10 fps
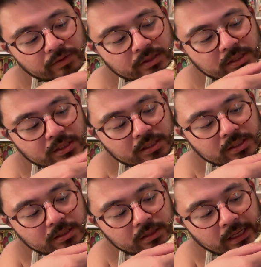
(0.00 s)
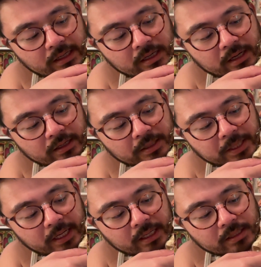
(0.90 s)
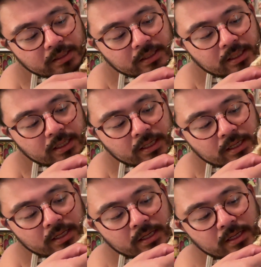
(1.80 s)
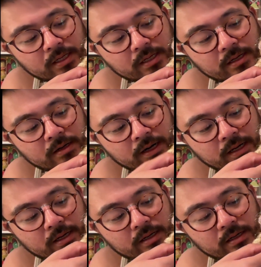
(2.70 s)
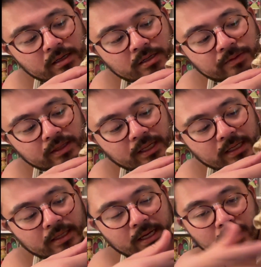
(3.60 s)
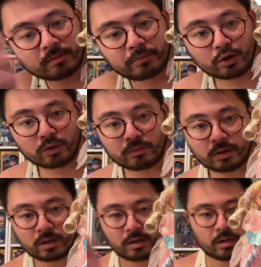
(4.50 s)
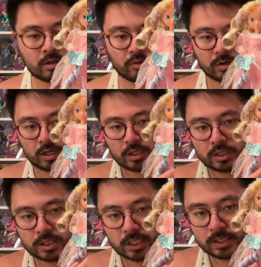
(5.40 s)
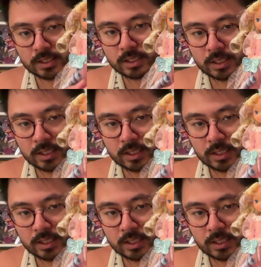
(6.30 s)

with just like not enough hands. All right. Do we like that? Boom. Gorgeous.